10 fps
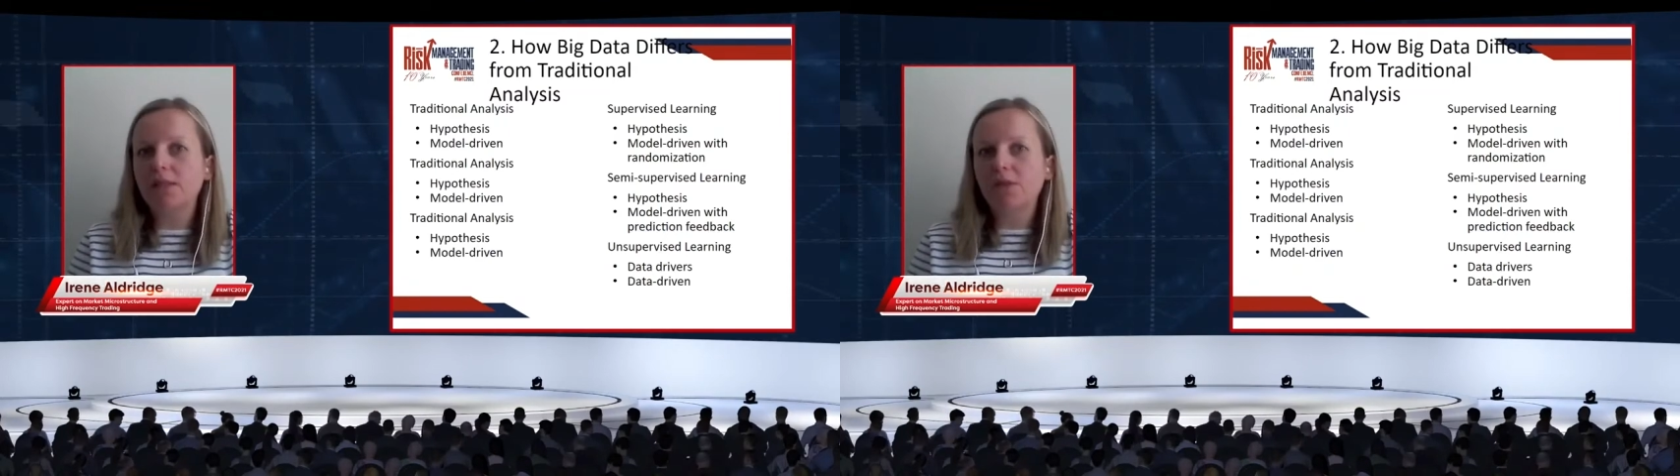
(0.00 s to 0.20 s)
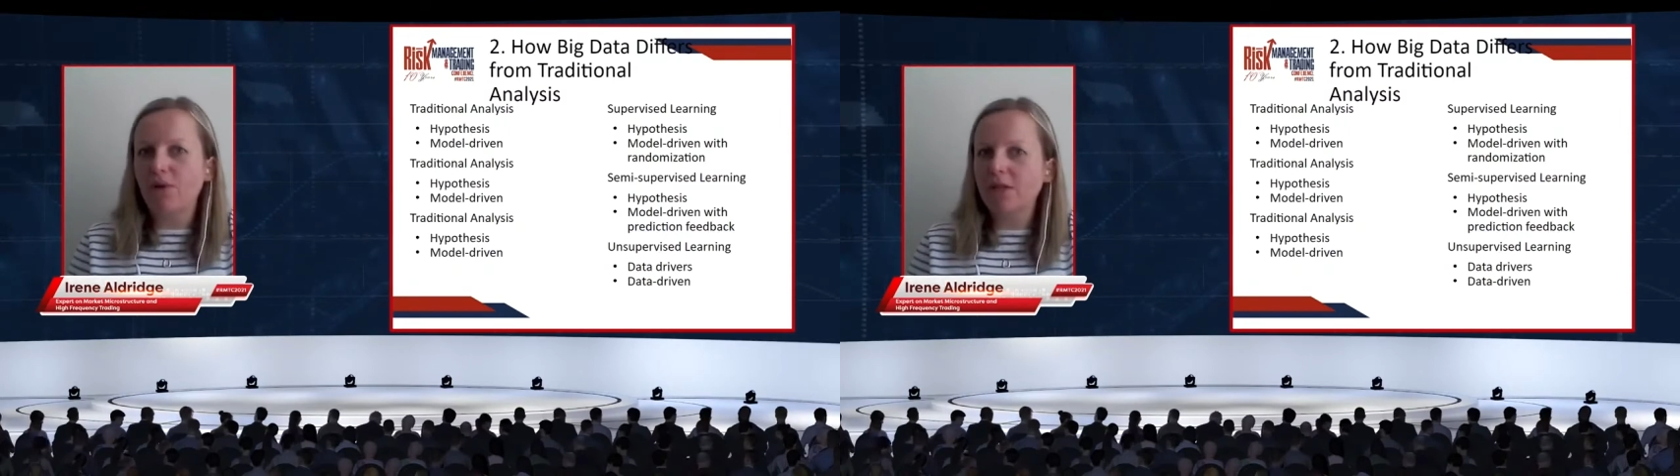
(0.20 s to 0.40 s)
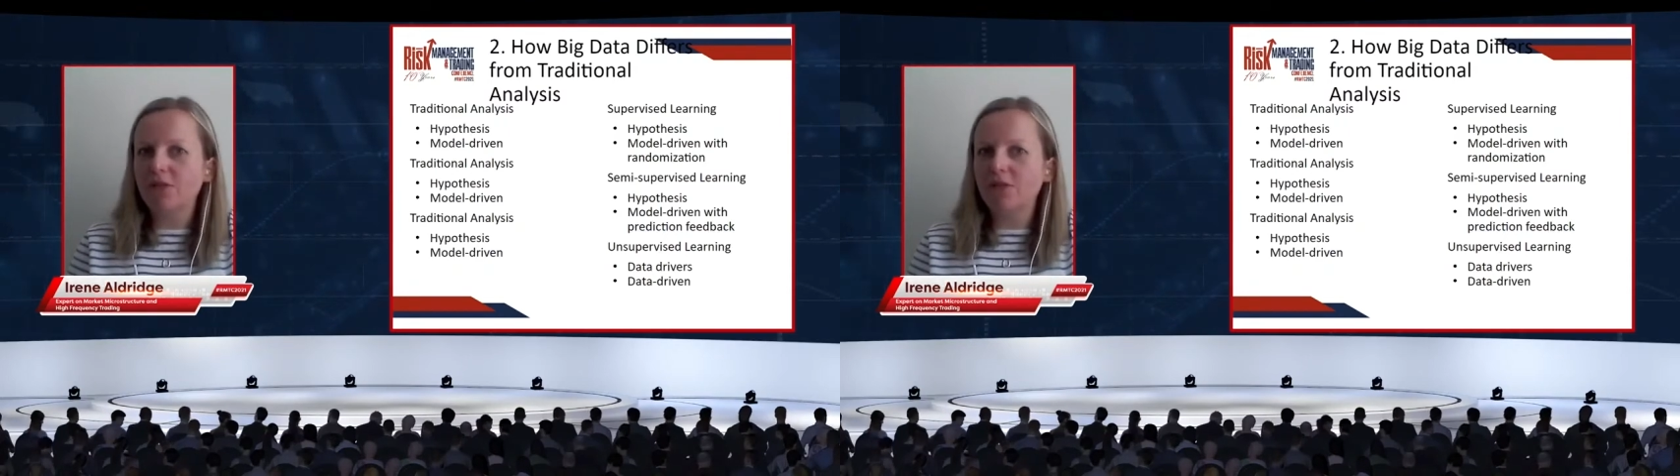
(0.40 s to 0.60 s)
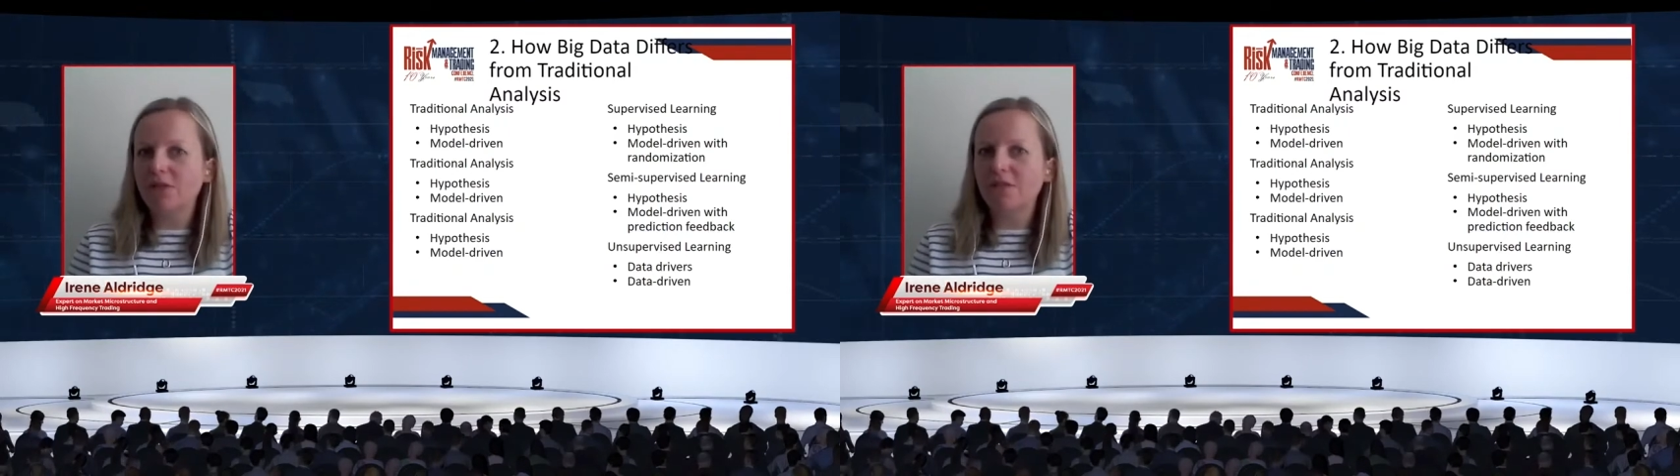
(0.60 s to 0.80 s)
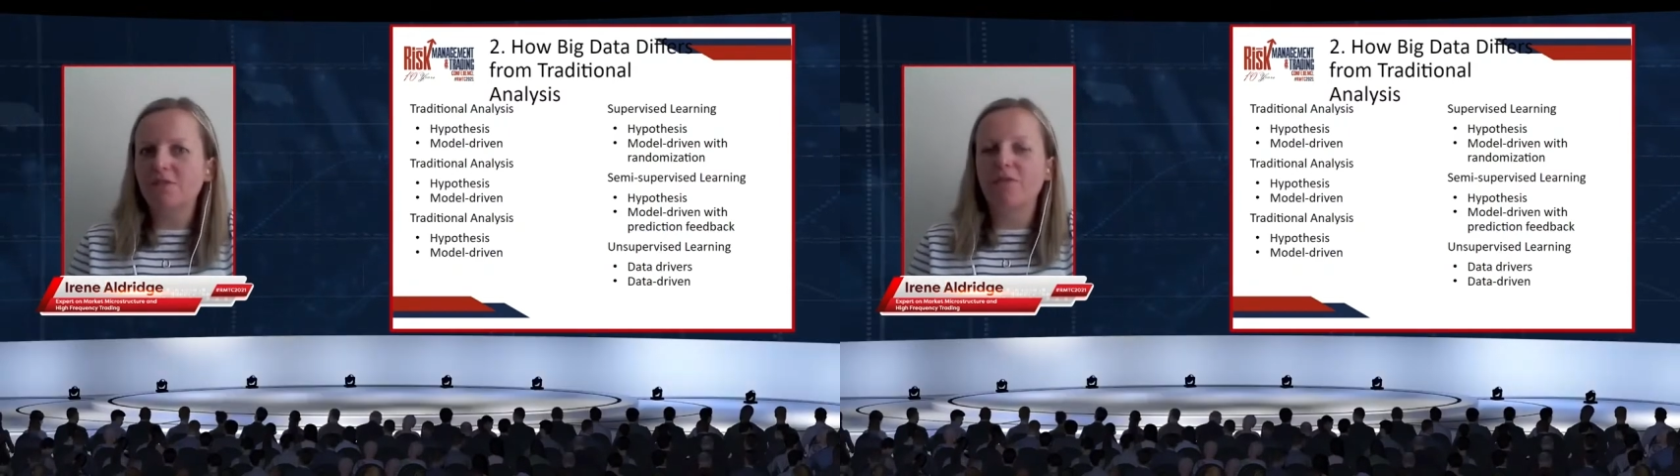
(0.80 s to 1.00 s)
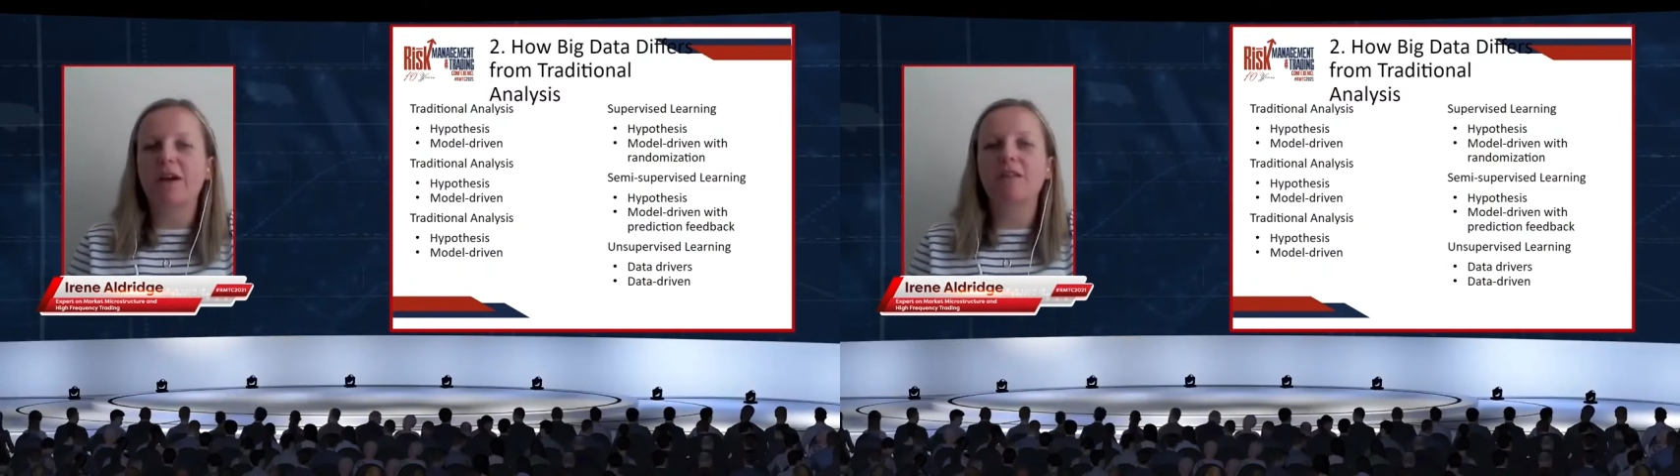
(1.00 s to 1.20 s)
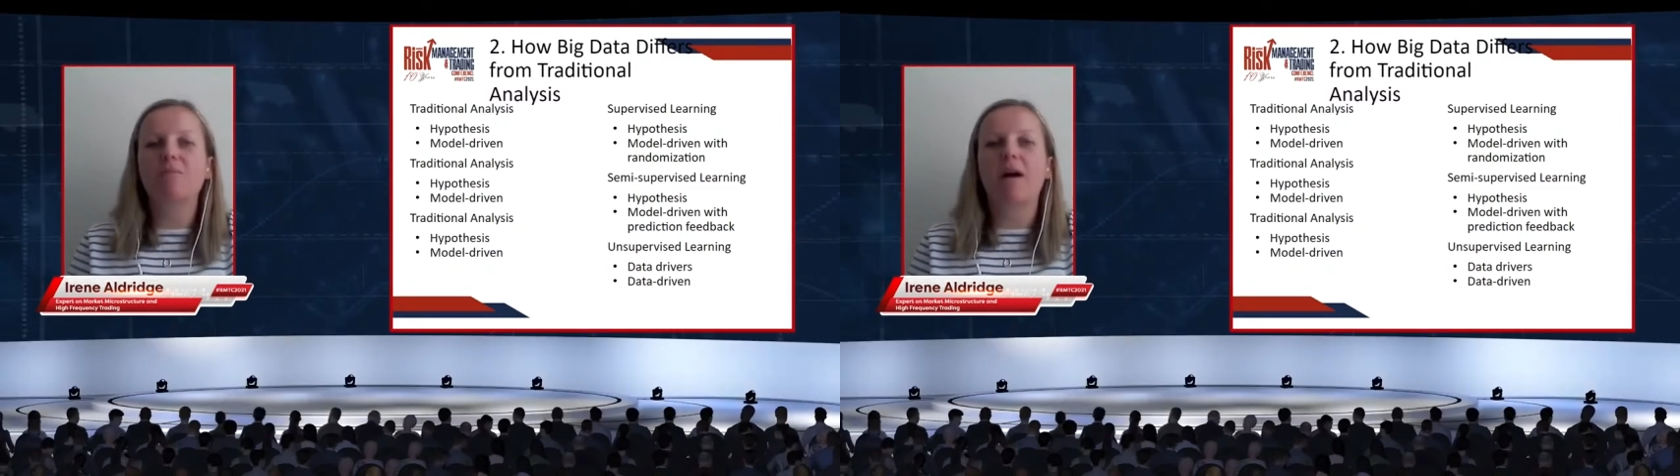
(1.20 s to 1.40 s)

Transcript: to ask questions, right?